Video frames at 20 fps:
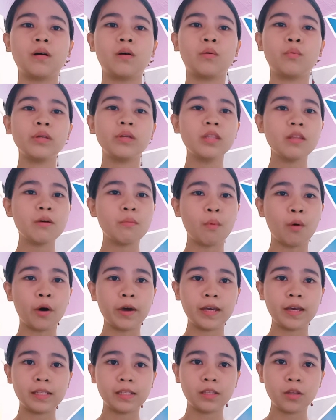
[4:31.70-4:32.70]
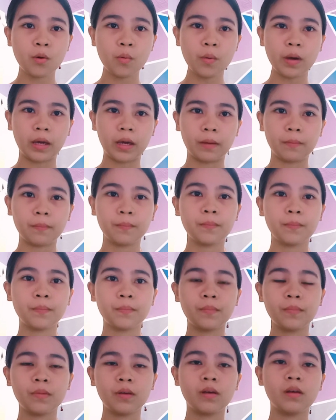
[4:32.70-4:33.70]
what the boy is doing.
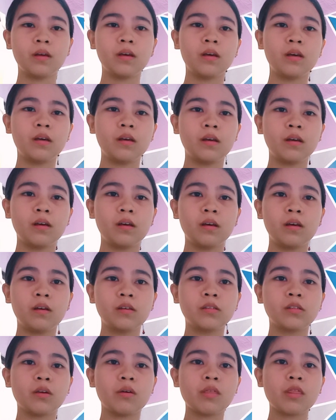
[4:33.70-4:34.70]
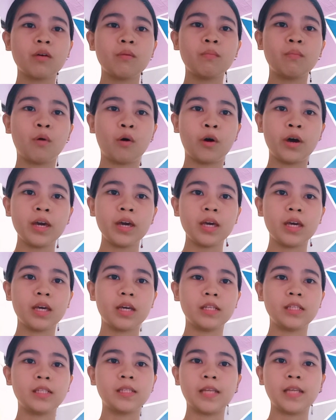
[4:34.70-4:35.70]
So the boy
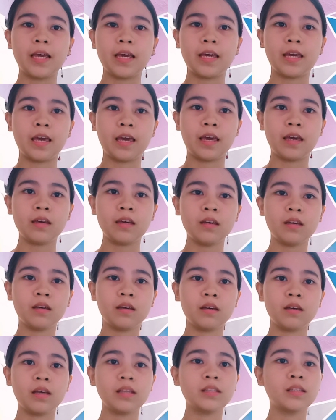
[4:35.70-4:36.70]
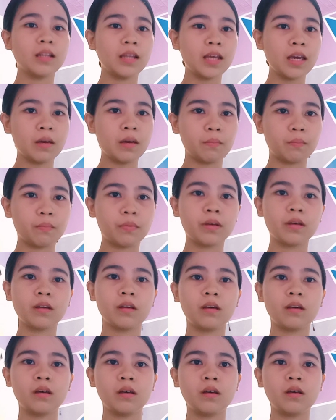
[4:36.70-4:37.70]
is taking a sleep.
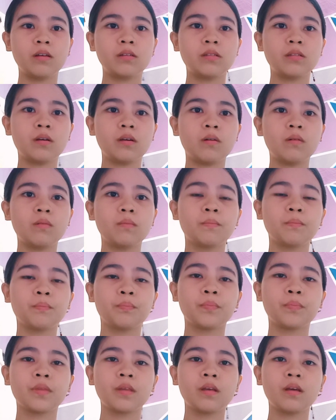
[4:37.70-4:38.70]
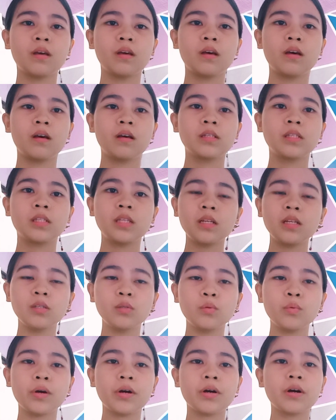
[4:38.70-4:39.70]
So
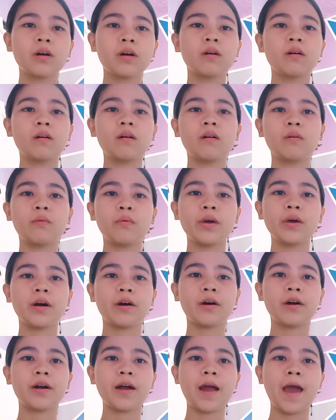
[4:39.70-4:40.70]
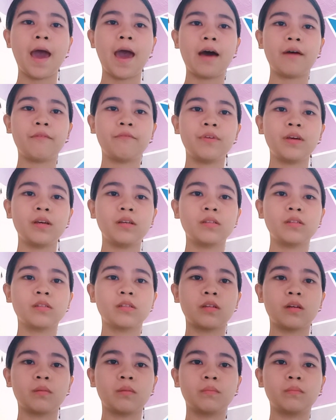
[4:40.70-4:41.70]
since we are having
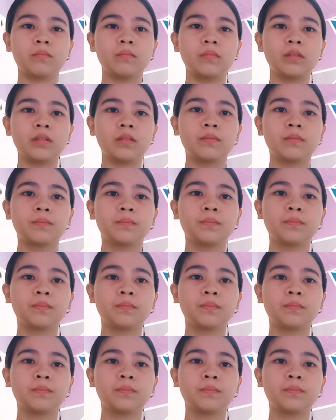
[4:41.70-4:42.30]
some